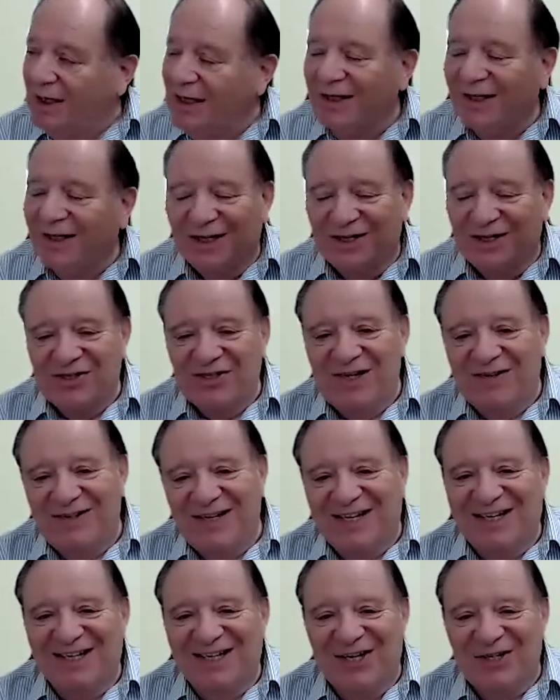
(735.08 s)

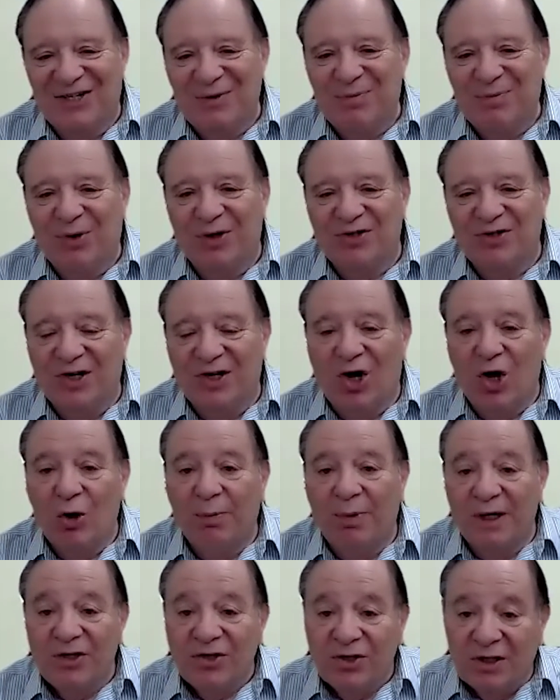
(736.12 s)
a whole
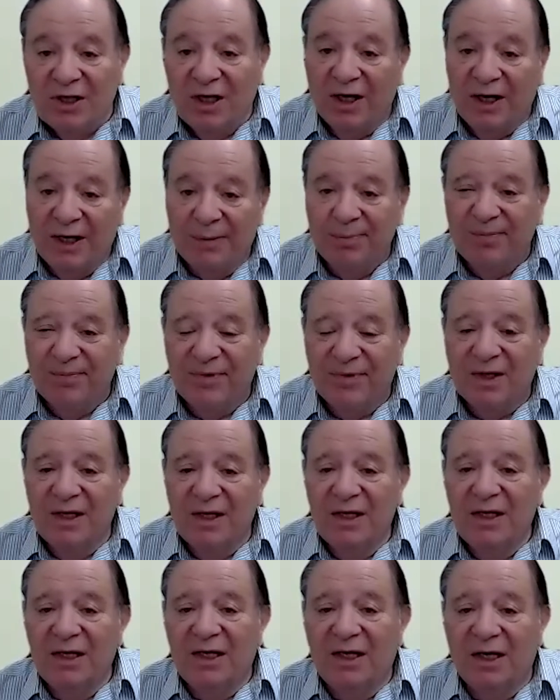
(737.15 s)
bunch of time.
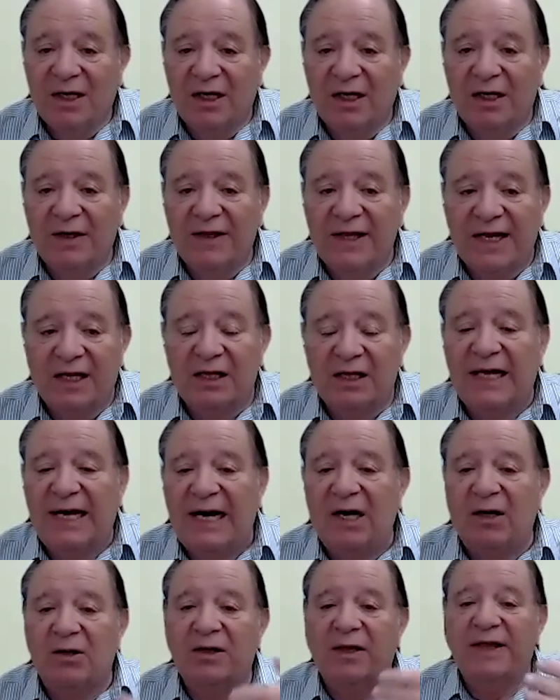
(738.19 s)
That
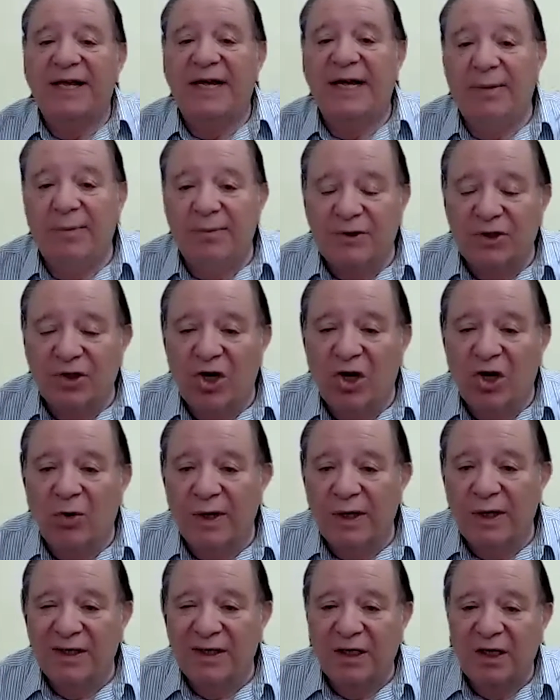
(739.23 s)
allowed them to go
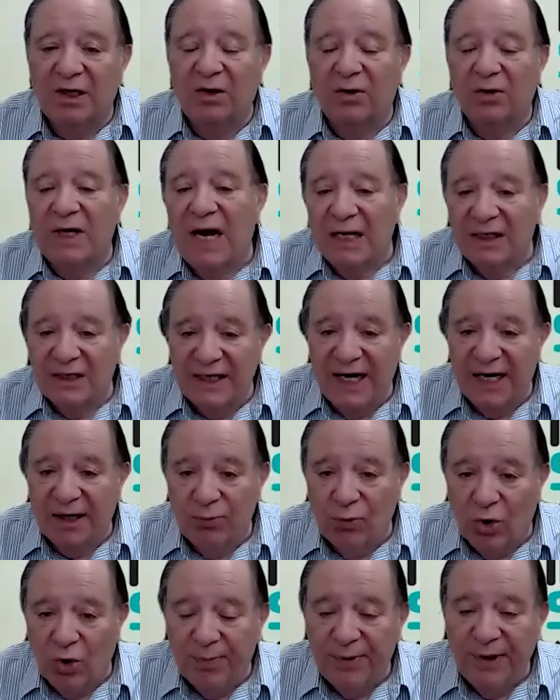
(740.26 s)
and contact
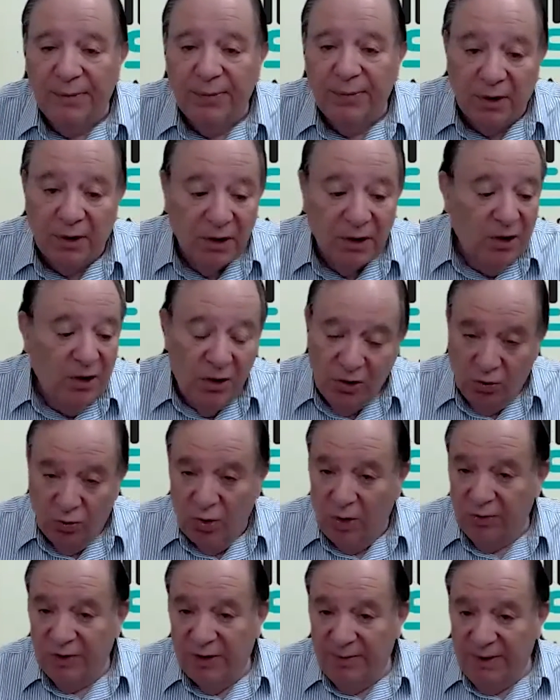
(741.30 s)
more people who
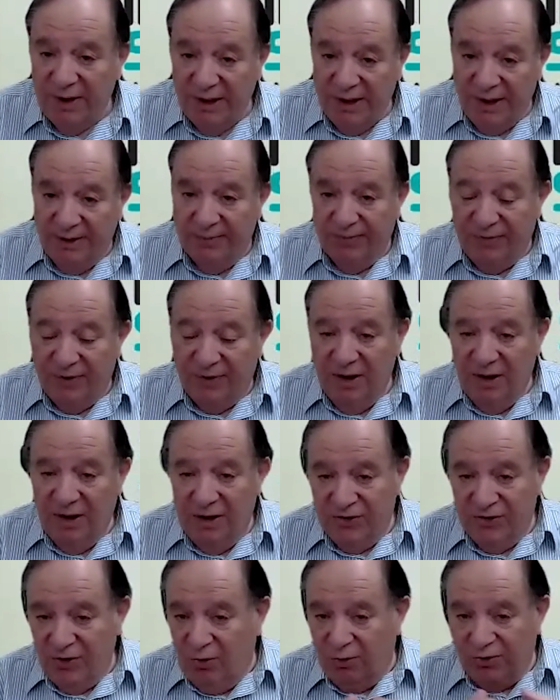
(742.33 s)
owed them money.
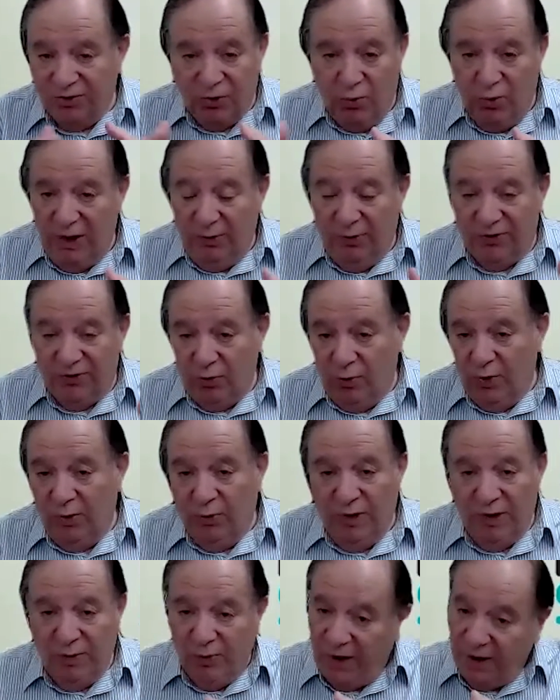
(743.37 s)
So it was a
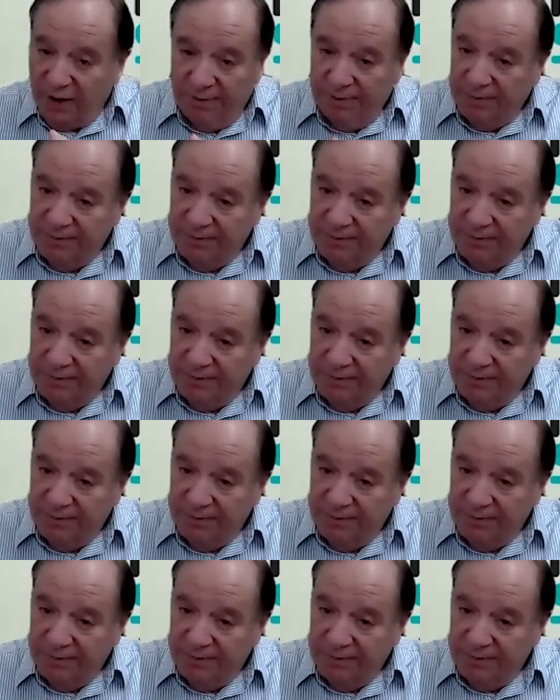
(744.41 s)
win-win-win.